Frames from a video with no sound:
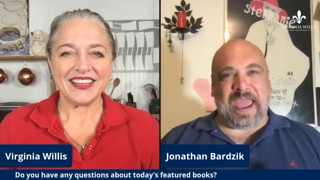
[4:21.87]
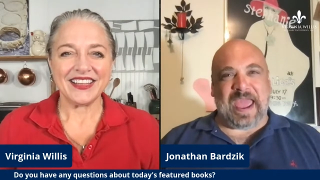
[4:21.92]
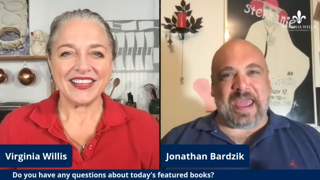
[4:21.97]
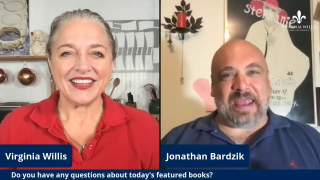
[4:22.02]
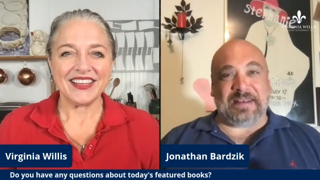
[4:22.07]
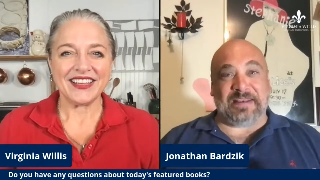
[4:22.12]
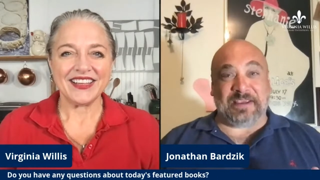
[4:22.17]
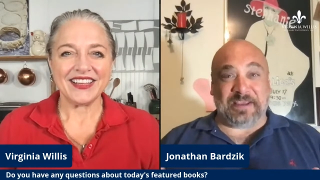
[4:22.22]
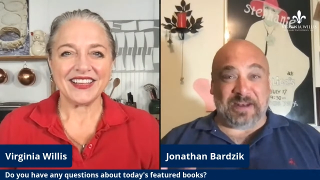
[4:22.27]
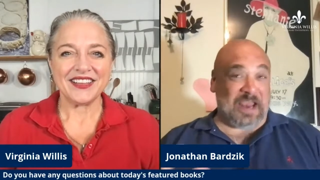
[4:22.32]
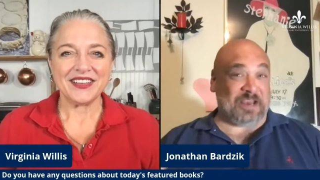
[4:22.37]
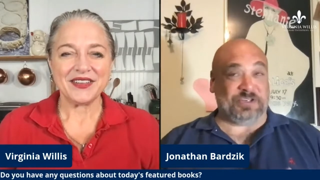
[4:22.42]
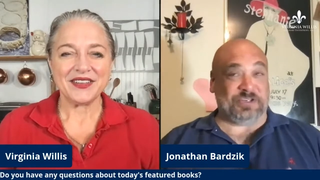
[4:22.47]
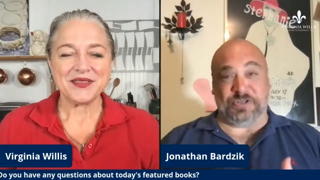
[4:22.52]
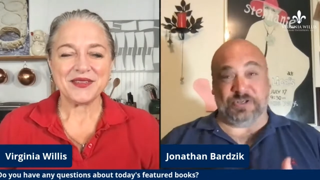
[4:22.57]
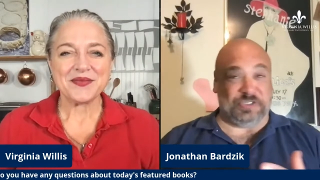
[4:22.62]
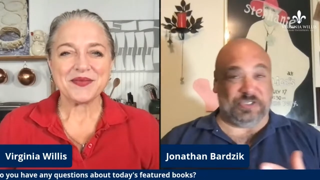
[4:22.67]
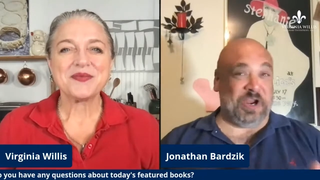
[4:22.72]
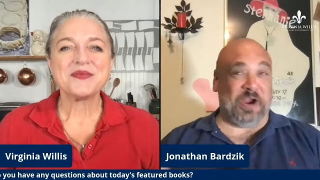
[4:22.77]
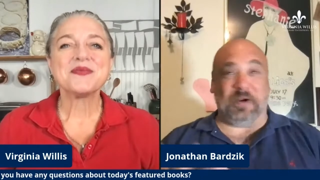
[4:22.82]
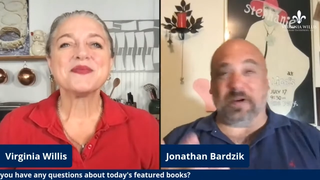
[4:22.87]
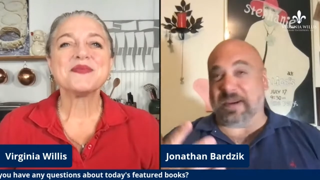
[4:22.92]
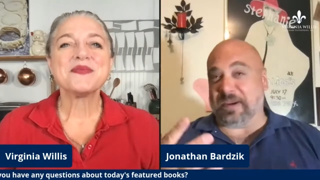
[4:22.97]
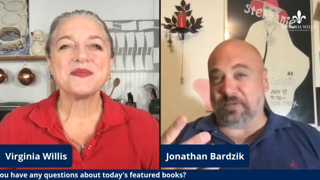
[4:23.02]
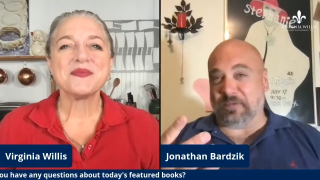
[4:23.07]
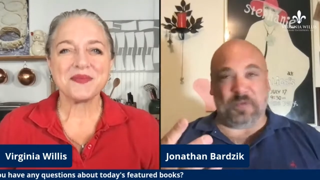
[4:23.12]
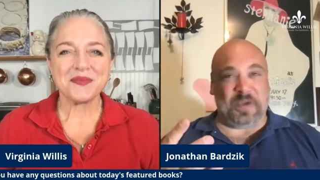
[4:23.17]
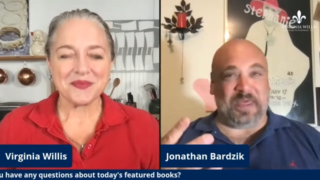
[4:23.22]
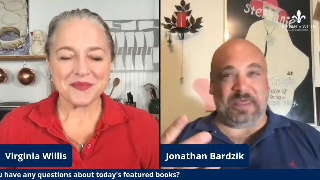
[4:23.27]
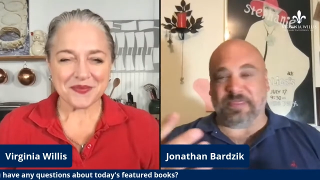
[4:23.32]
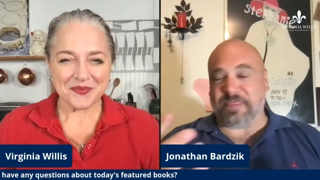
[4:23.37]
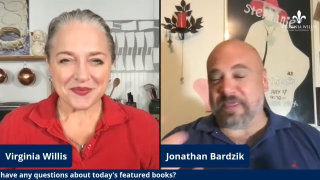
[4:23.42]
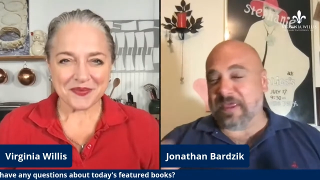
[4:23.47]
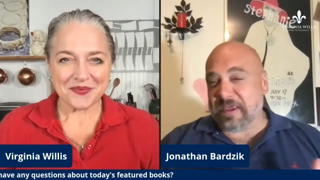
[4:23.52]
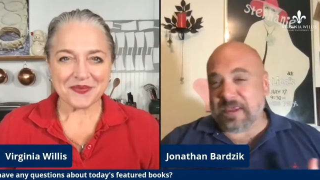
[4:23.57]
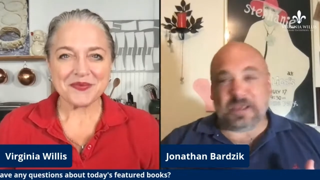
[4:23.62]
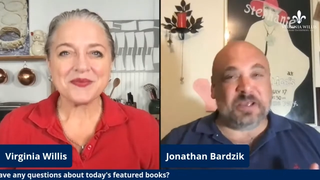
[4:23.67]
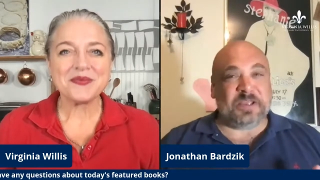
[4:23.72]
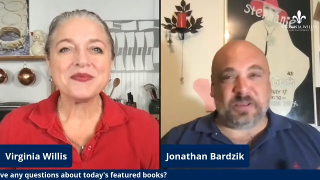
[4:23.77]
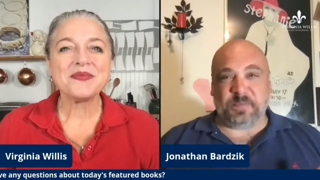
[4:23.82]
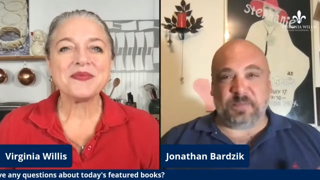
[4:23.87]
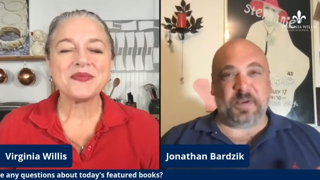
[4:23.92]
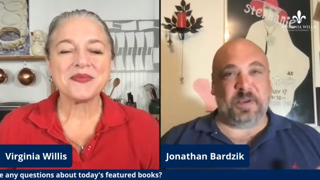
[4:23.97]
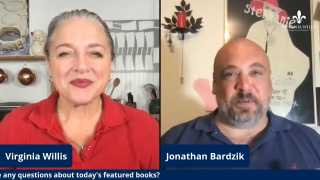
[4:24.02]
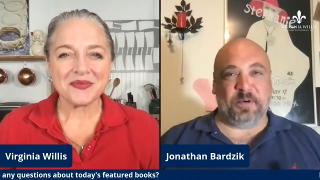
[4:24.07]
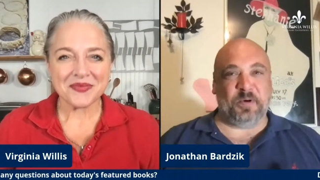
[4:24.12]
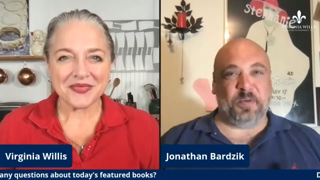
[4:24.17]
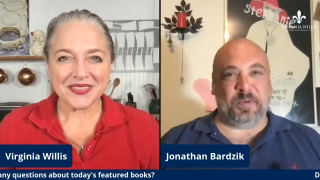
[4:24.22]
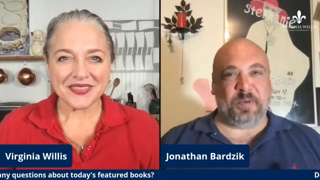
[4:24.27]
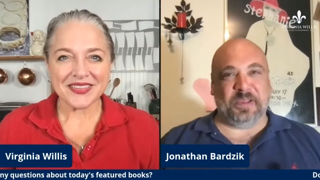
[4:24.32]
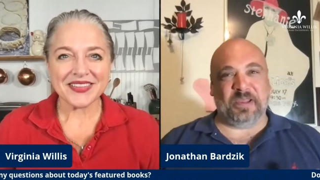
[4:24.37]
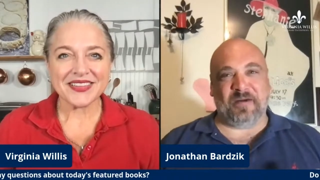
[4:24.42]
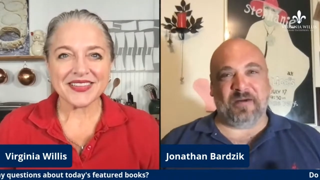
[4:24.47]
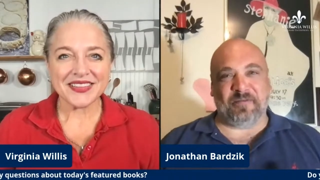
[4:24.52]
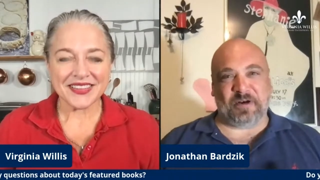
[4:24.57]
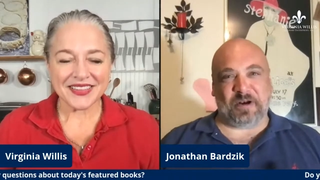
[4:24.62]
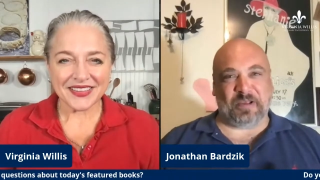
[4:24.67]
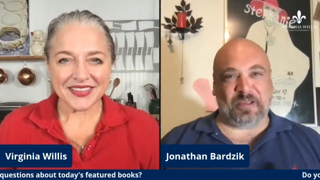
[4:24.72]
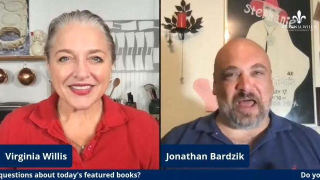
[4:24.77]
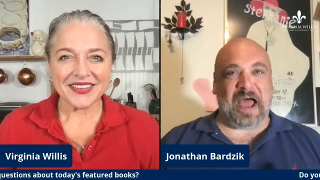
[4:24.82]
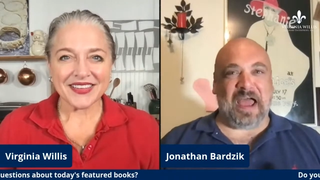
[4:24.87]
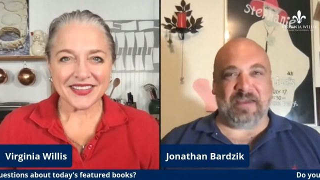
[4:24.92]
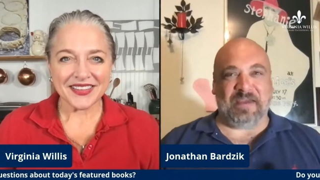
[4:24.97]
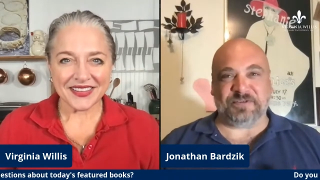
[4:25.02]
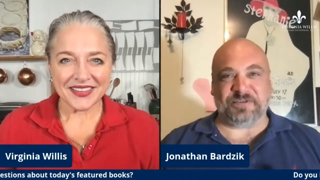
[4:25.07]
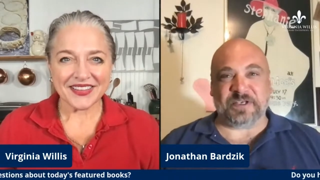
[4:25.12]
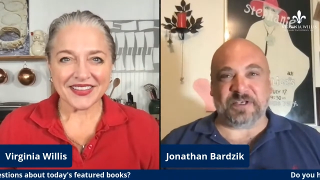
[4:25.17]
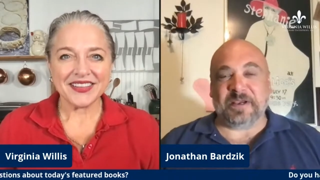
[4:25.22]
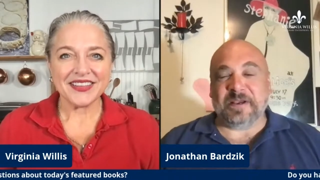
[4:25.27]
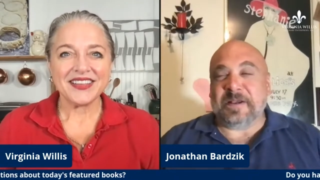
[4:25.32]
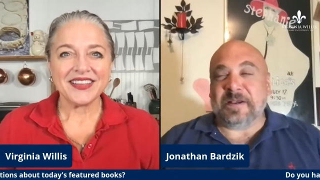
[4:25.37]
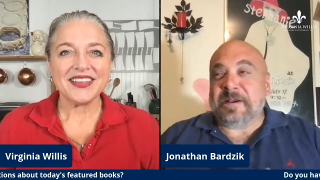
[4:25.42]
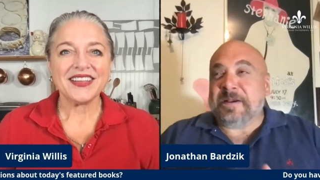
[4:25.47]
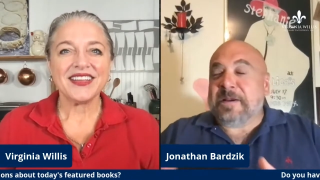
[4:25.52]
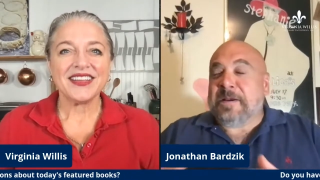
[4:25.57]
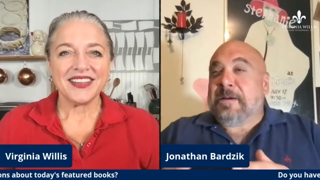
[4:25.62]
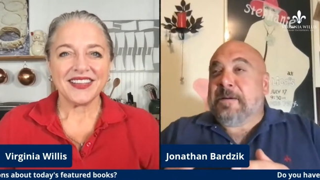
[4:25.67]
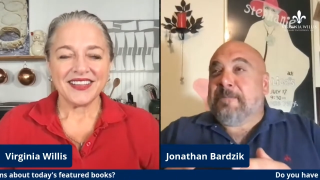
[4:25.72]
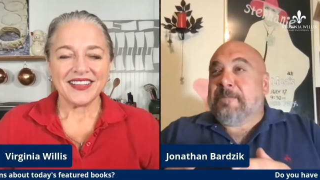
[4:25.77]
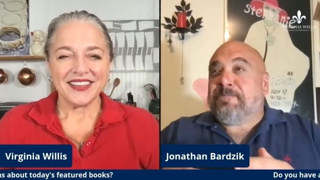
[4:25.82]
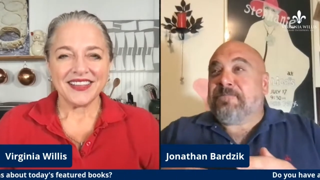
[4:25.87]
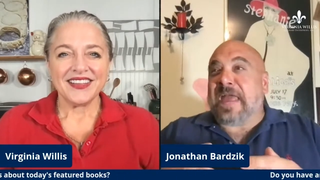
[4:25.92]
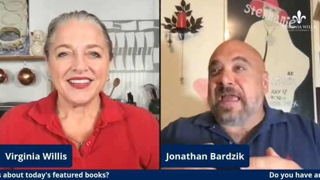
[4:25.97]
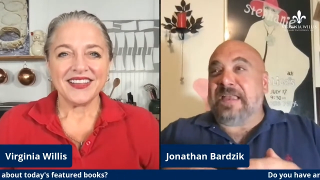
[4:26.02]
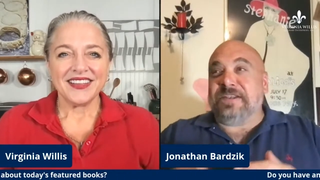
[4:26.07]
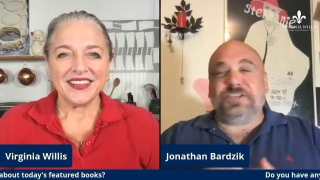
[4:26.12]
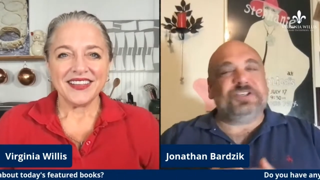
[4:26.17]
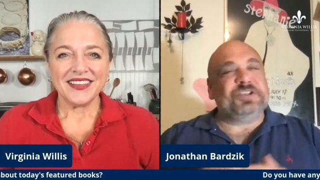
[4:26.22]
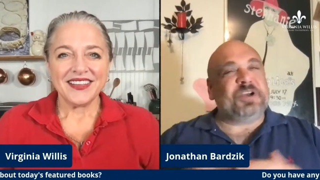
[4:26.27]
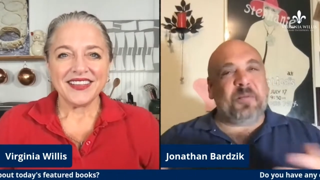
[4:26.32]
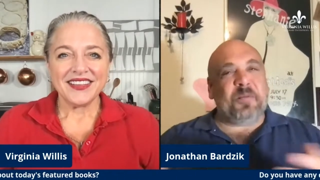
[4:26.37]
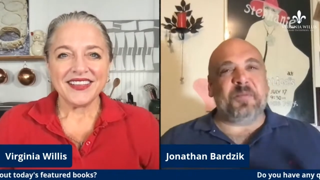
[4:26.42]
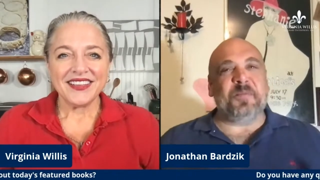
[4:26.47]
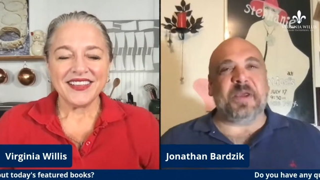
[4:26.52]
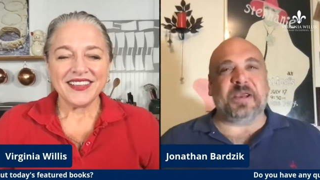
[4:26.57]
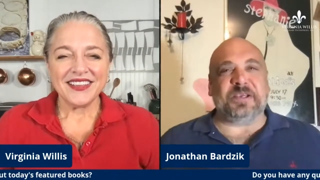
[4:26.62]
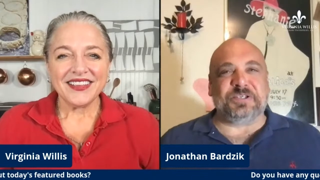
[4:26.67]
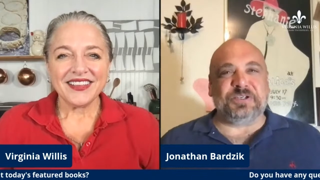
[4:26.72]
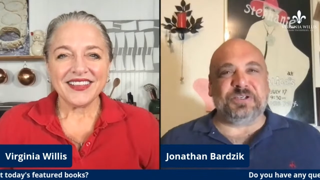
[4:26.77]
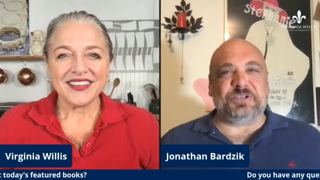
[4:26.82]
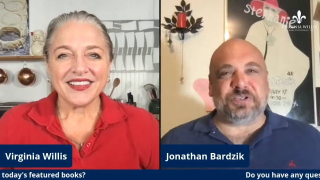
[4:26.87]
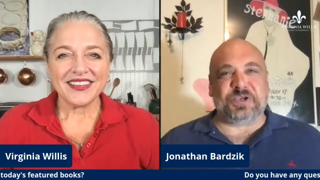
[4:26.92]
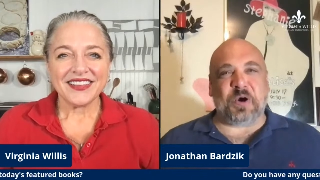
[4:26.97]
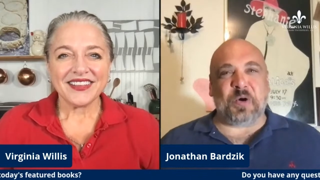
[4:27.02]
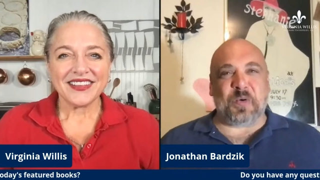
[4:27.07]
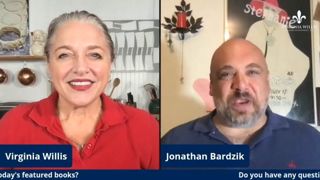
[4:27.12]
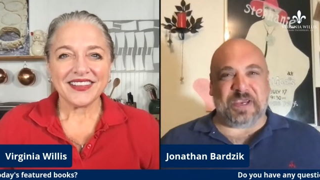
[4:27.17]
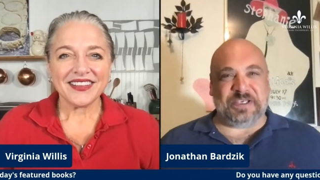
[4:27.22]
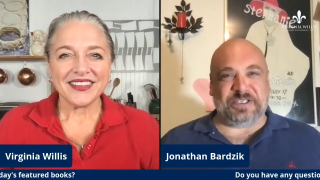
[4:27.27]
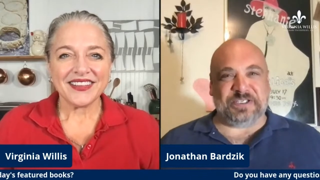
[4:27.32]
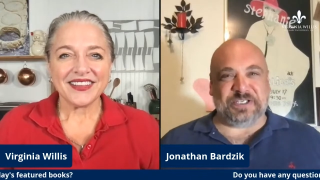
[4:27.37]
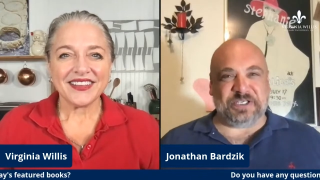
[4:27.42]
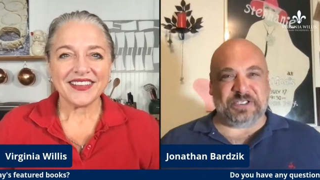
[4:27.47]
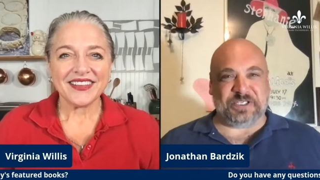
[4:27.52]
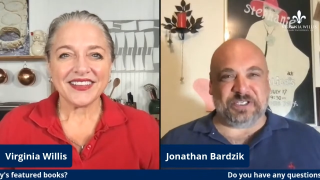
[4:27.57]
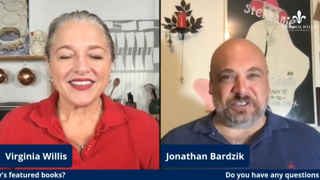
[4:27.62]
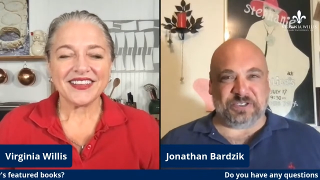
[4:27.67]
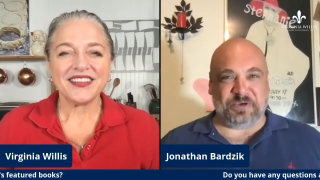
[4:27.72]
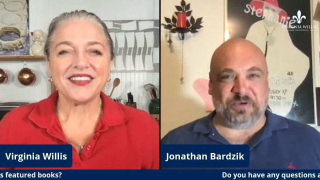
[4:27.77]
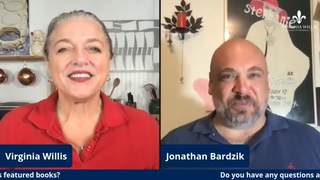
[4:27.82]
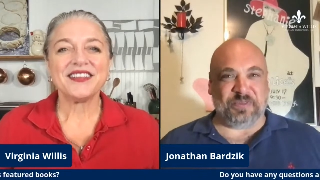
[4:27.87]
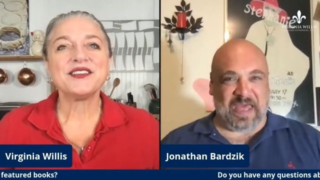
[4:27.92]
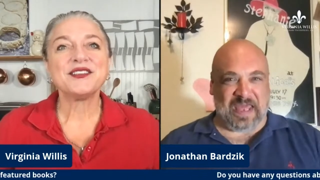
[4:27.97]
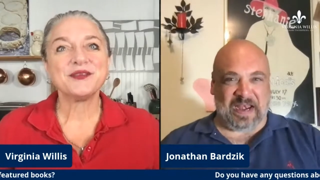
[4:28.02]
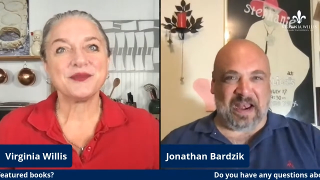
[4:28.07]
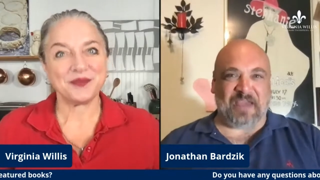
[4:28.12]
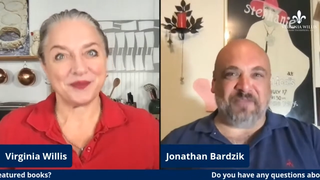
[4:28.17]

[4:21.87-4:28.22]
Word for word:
Speaker 1: and connection, sharing it with mm -hmm. the people who we love in our lives and summer makes it so easy to do that.